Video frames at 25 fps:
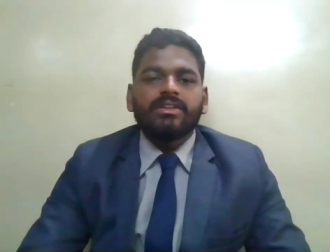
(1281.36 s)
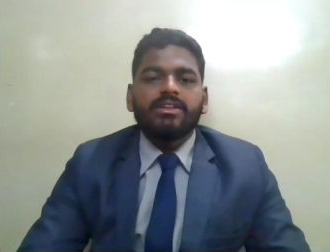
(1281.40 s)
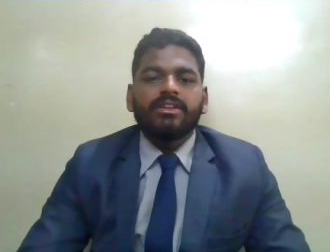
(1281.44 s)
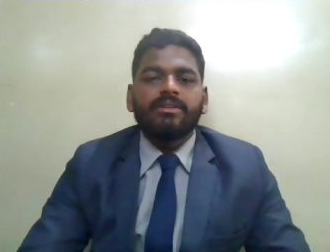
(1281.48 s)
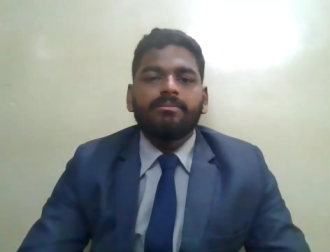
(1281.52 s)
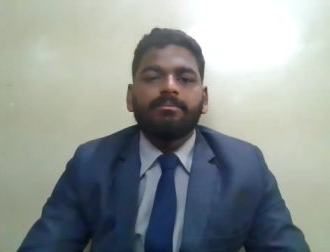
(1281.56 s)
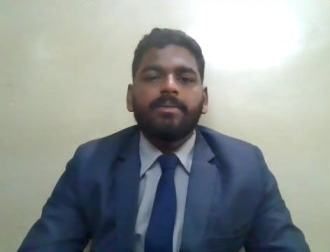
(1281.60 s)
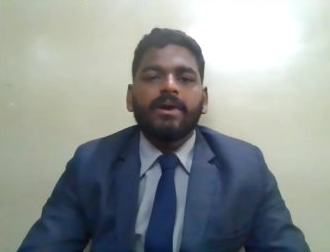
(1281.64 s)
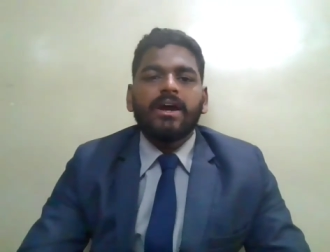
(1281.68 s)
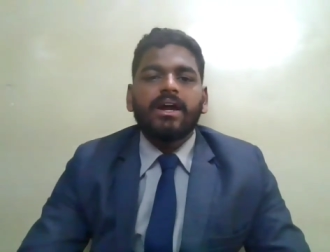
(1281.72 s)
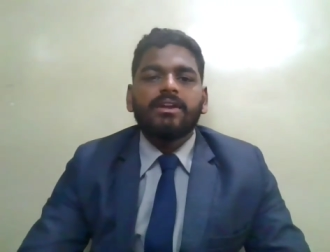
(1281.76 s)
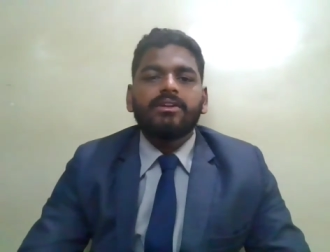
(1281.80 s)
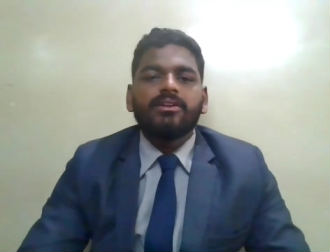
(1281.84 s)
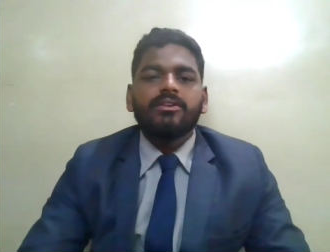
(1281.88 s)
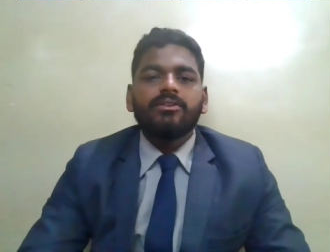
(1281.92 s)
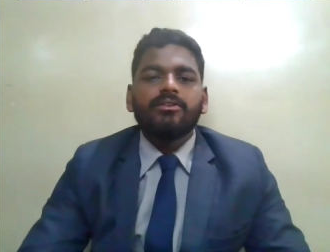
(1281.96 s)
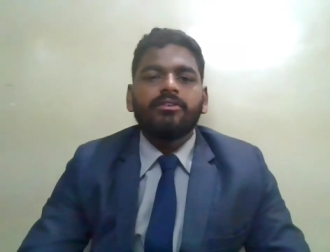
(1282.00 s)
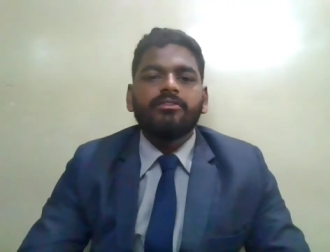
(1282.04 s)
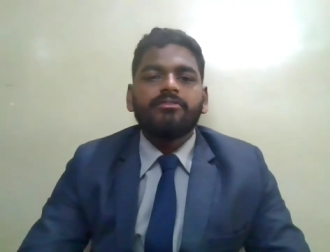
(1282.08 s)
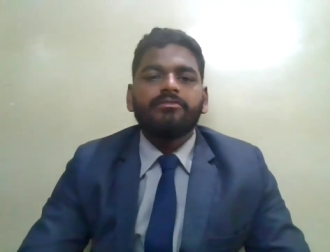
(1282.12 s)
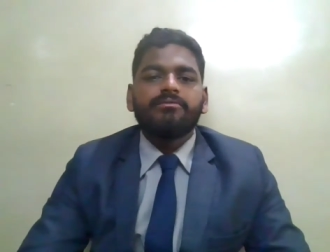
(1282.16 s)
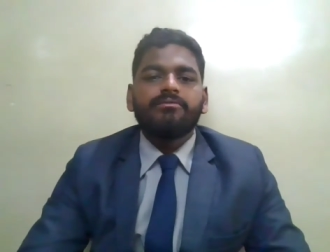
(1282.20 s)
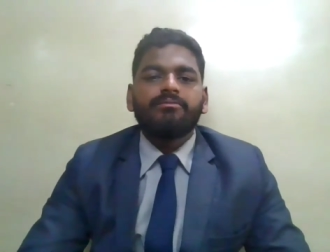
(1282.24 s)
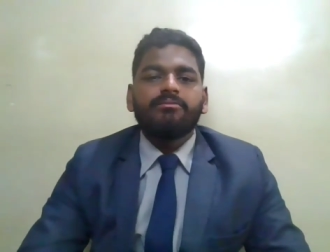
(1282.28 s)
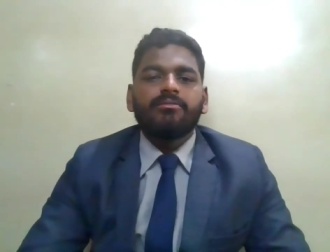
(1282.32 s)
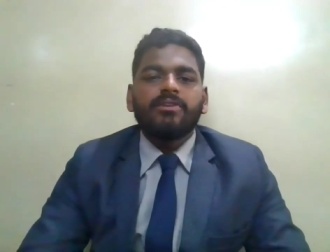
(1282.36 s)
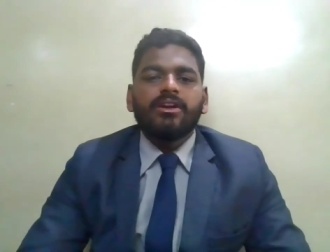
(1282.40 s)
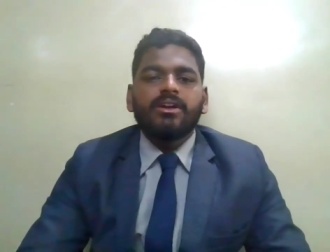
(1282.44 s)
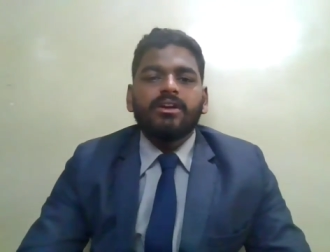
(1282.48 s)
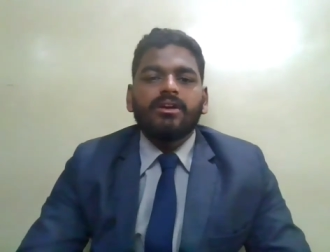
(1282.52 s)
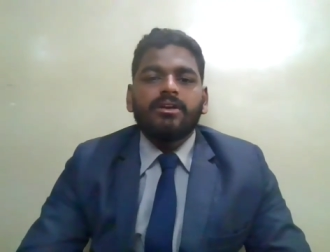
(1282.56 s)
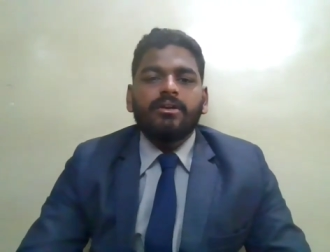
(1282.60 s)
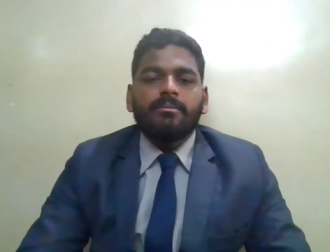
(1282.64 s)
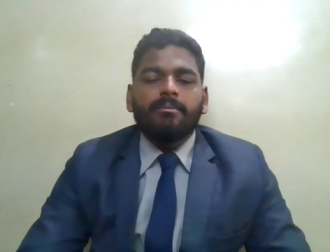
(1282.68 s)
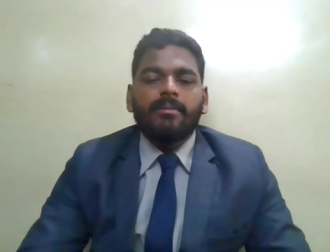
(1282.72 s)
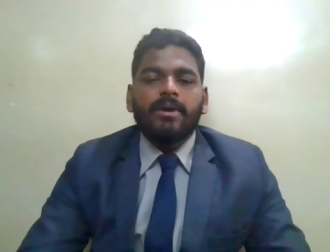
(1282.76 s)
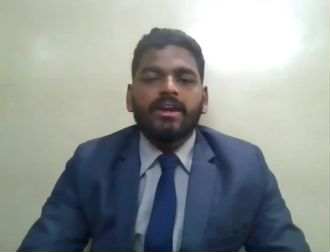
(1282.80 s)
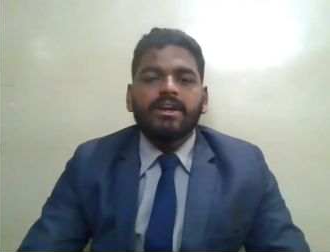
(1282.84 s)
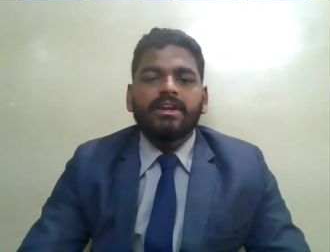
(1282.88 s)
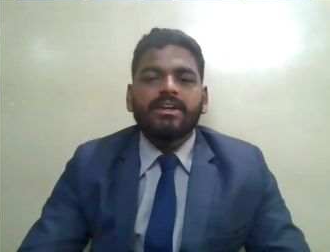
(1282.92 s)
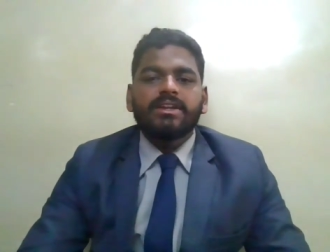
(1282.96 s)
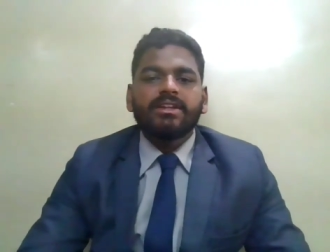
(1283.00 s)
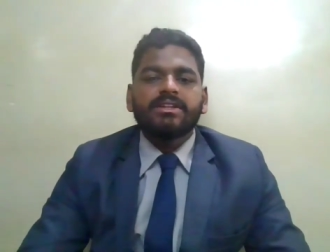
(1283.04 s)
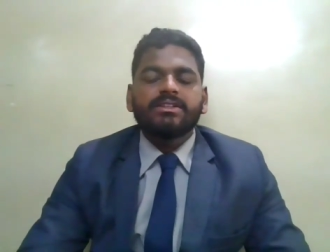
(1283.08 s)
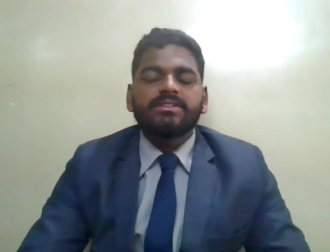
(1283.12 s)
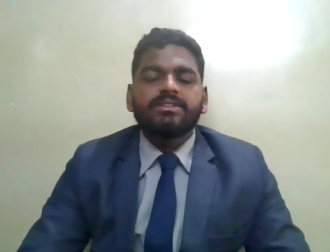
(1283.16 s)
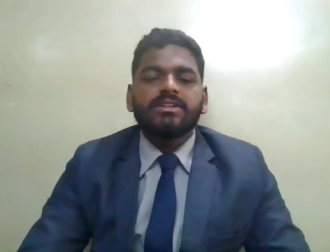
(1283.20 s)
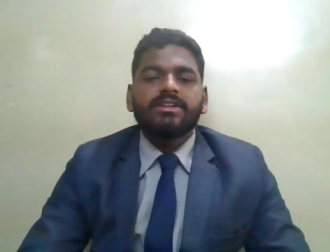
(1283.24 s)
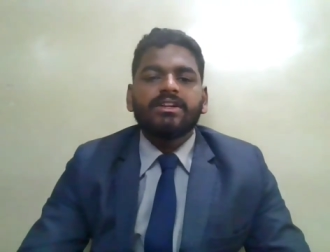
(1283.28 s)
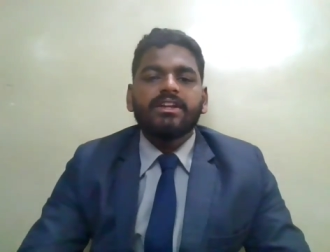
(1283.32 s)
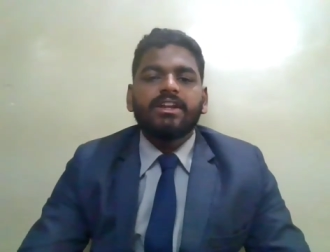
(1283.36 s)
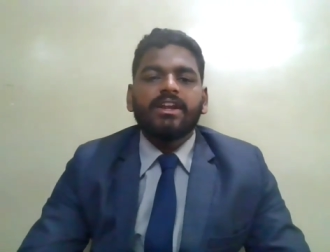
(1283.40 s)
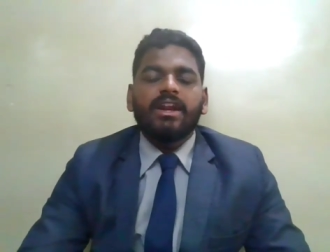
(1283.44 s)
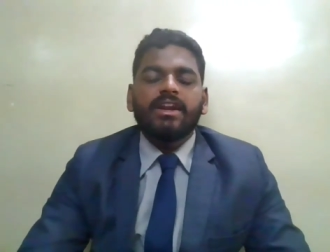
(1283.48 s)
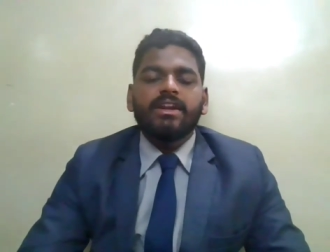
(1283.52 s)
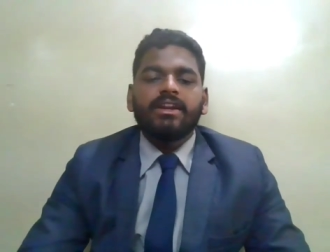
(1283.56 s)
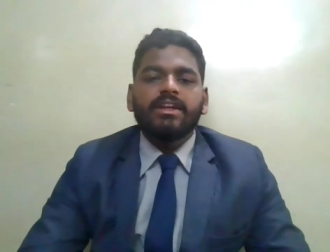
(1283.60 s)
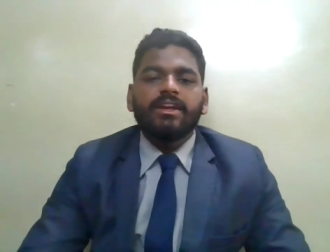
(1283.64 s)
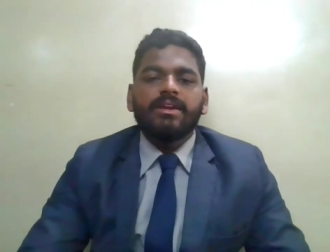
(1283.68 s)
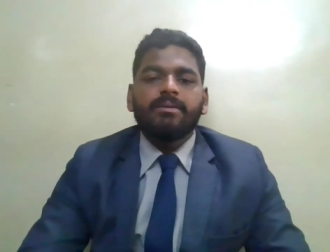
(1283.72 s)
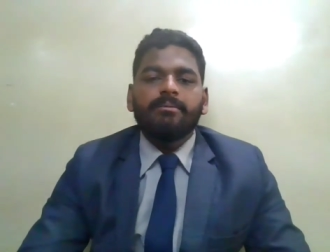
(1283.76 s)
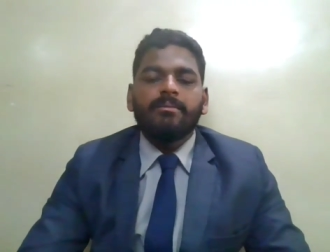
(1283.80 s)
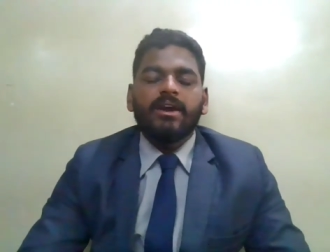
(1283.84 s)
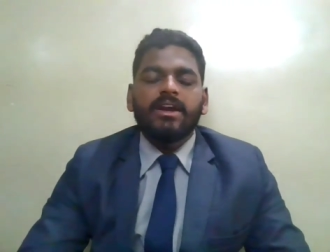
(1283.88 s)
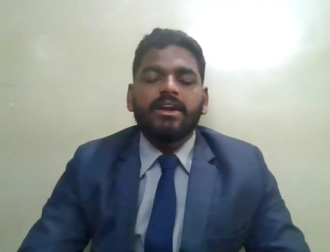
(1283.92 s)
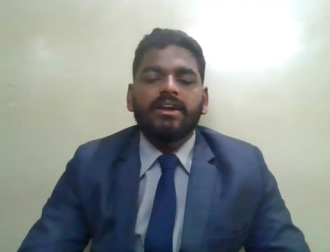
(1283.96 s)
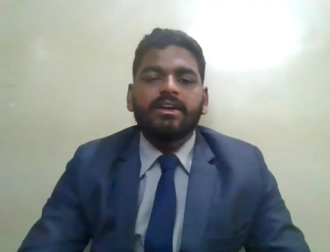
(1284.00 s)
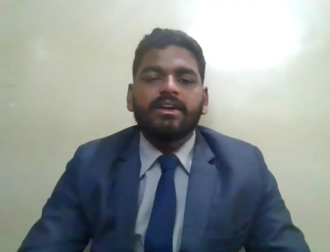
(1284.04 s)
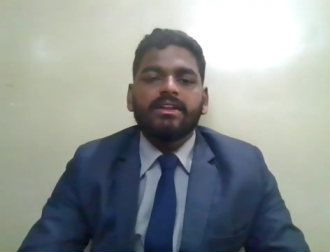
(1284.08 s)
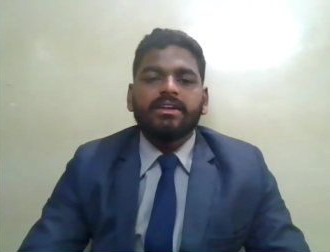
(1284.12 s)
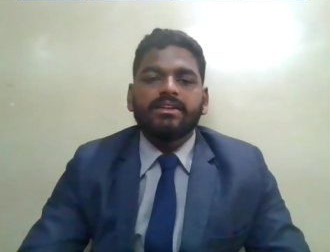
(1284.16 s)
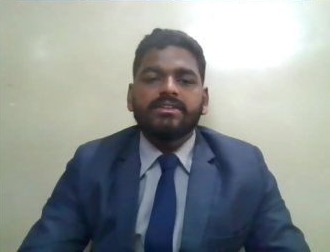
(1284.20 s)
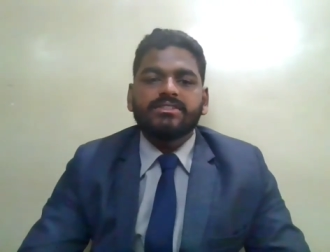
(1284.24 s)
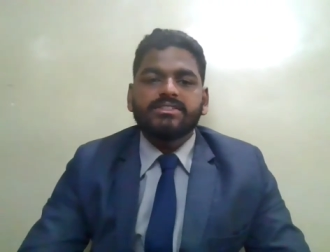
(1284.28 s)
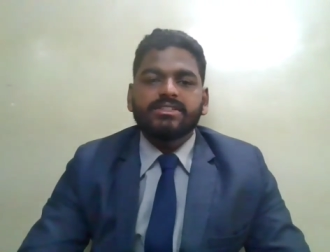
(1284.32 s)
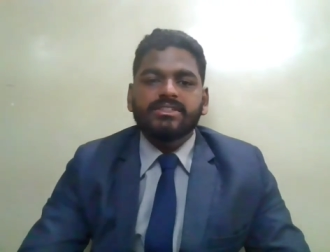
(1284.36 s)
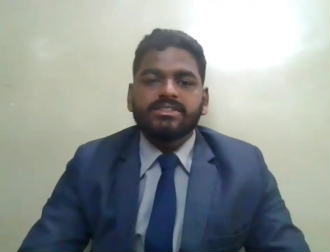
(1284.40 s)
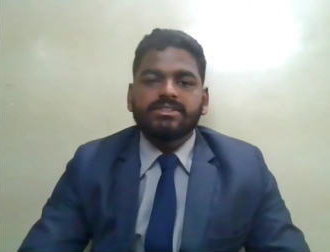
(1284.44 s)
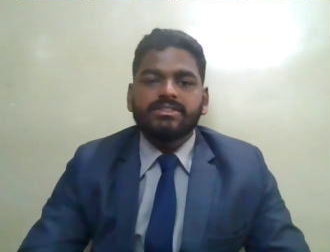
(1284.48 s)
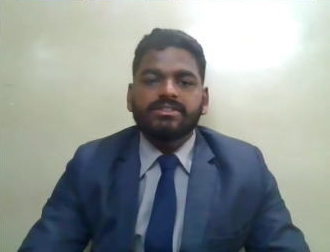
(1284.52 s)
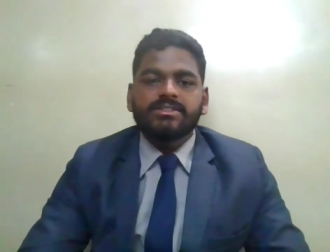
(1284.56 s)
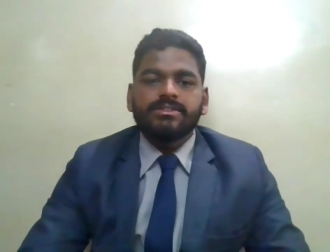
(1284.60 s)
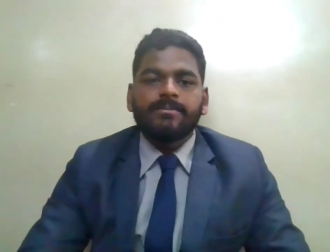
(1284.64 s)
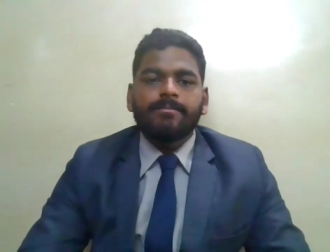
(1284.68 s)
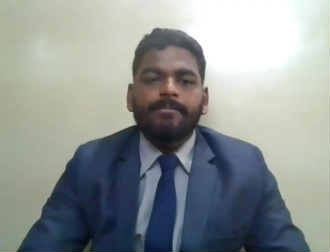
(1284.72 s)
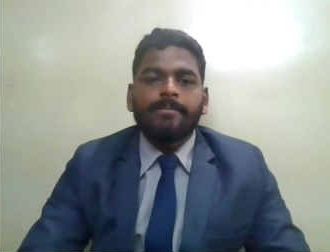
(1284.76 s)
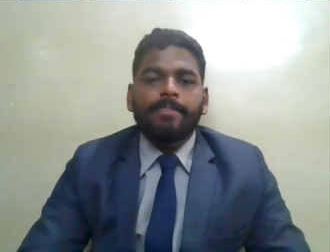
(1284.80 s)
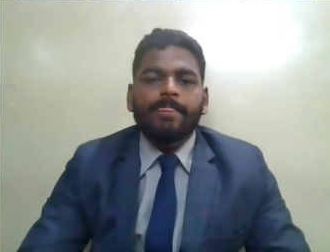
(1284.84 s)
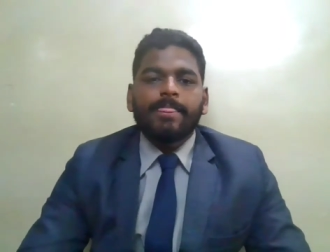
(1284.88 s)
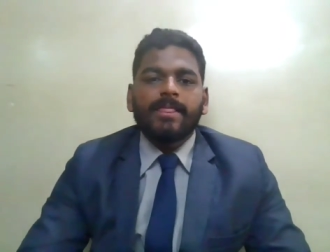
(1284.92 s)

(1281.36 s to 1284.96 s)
The pattern of migration and immigrations.